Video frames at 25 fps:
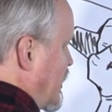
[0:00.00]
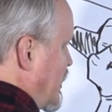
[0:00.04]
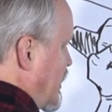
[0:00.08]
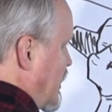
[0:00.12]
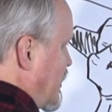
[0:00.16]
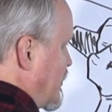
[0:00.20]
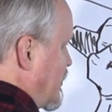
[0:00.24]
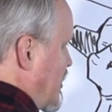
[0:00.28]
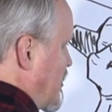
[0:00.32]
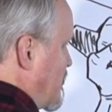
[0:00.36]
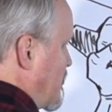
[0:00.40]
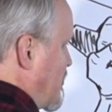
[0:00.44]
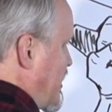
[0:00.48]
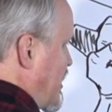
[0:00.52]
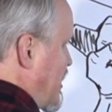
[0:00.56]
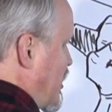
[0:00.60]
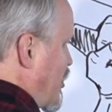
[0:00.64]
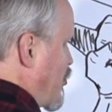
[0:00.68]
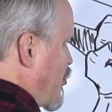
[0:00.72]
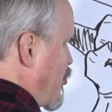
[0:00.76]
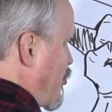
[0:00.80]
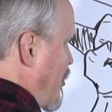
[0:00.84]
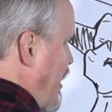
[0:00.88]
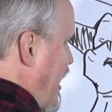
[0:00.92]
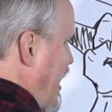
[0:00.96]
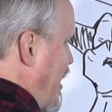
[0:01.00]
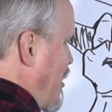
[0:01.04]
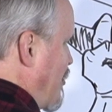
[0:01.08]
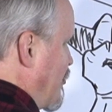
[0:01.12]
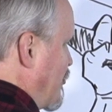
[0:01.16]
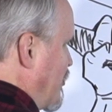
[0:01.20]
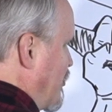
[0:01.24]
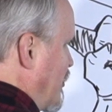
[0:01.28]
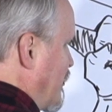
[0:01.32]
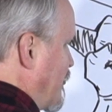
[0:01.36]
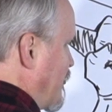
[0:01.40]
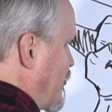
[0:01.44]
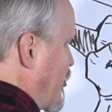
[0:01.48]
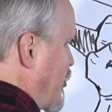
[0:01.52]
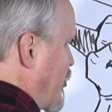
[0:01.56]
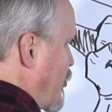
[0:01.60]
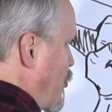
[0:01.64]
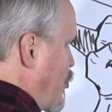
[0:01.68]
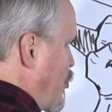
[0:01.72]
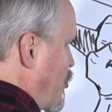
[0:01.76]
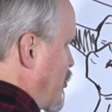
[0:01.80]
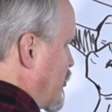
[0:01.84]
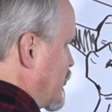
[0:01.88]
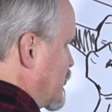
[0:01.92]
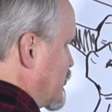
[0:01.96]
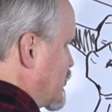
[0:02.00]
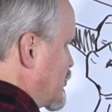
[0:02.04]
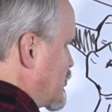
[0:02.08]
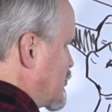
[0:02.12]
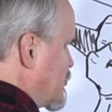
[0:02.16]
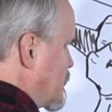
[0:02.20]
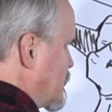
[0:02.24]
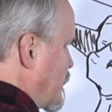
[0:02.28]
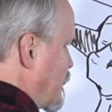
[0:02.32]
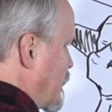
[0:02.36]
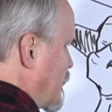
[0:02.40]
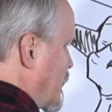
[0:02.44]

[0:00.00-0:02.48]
and they made a crown of thorns.